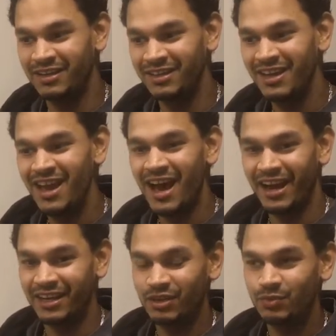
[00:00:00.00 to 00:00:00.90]
and
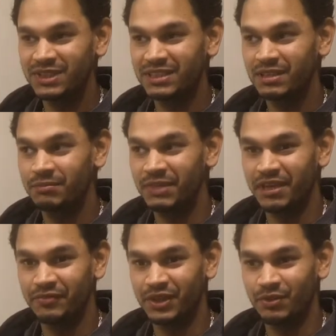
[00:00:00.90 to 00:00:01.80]
I didn't want to
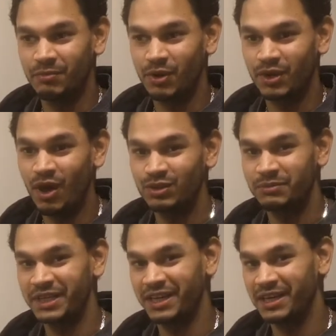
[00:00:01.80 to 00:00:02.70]
make a video about how
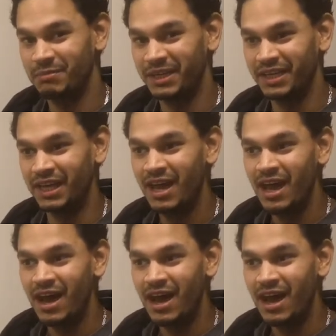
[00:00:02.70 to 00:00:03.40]
to make an airplane,